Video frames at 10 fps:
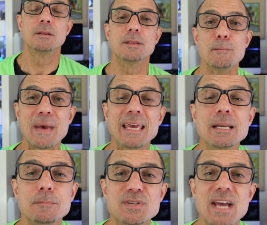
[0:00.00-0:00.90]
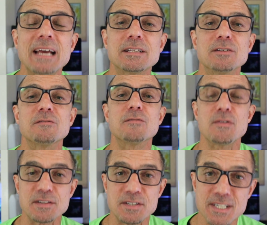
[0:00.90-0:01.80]
The main objective for
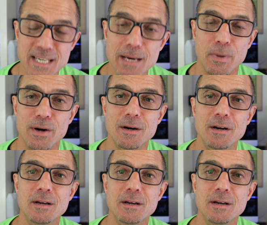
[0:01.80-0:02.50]
the skimmer